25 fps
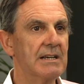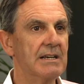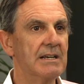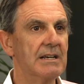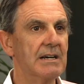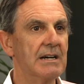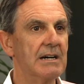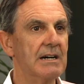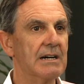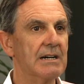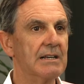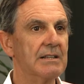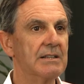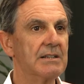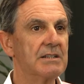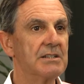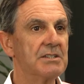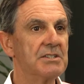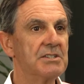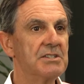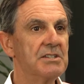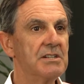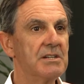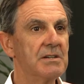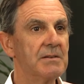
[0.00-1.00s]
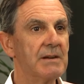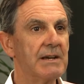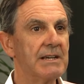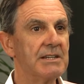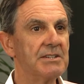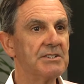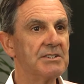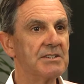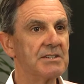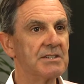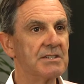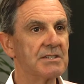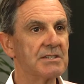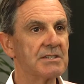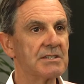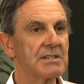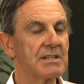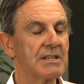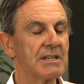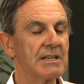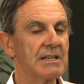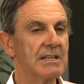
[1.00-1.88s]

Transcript: The considerations